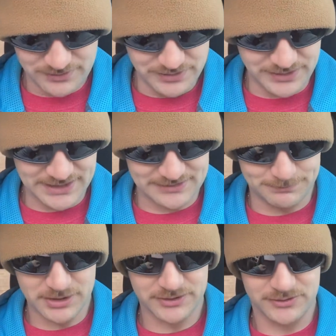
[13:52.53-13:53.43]
you got the
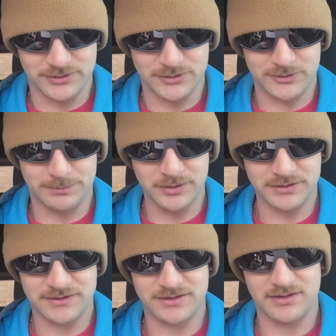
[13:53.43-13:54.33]
Barstool
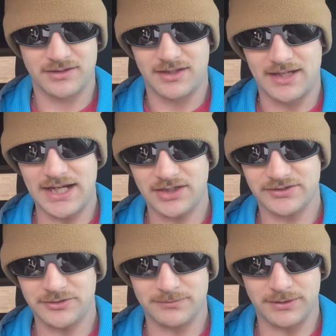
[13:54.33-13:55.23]
Sports
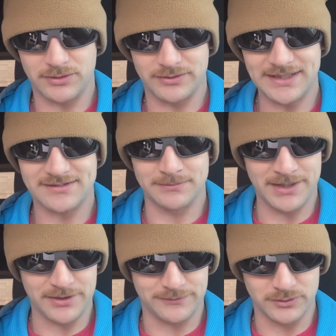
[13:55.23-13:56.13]
Arizona Bowl. That's a
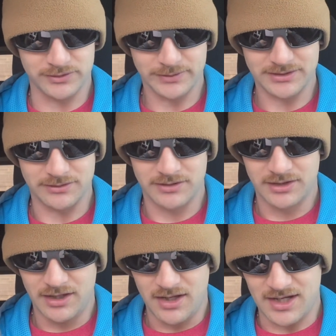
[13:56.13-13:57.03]
mouthful as well.
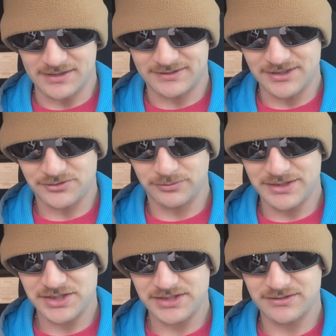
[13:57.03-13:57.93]
Central
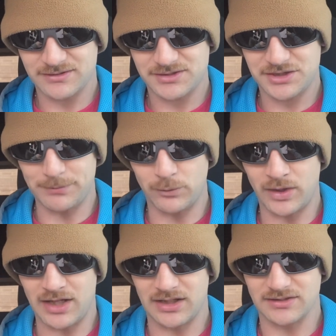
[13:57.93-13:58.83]
Michigan
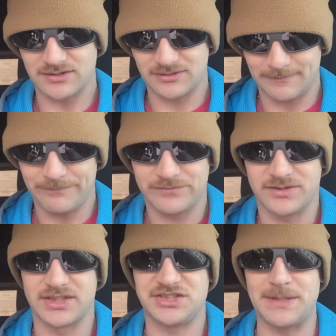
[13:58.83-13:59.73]
Chippewas.
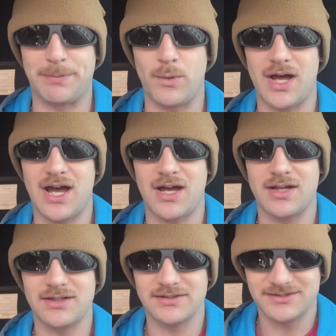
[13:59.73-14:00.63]
The
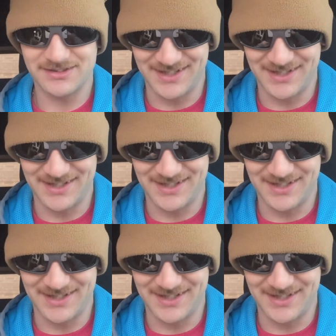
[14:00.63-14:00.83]
Chippewas.